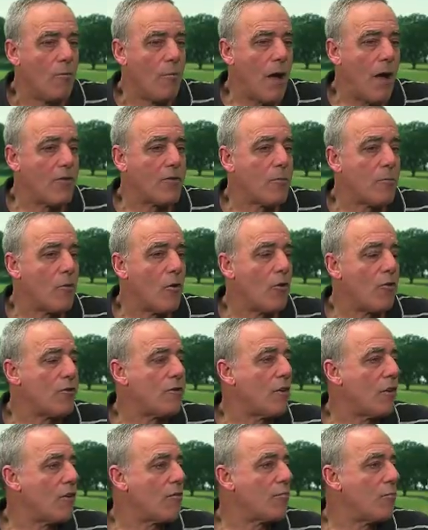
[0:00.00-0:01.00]
outcome
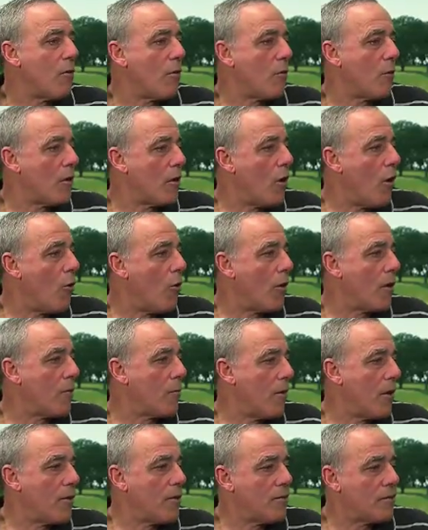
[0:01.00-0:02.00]
goals tell us where we're
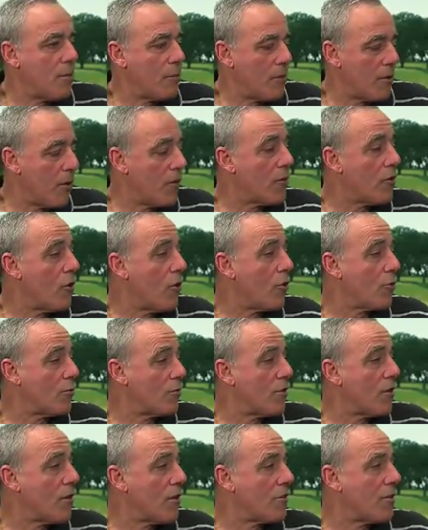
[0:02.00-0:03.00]
going, but some of the other goals
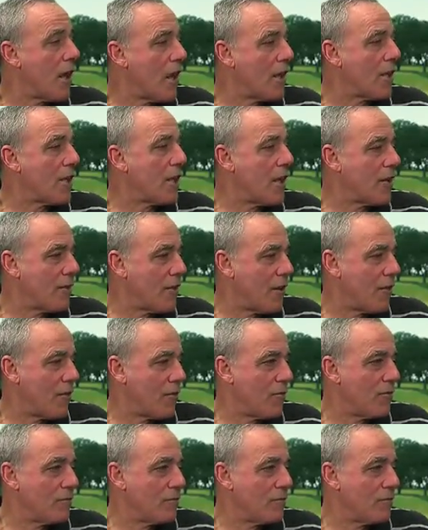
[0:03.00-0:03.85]
will tell us how to get there.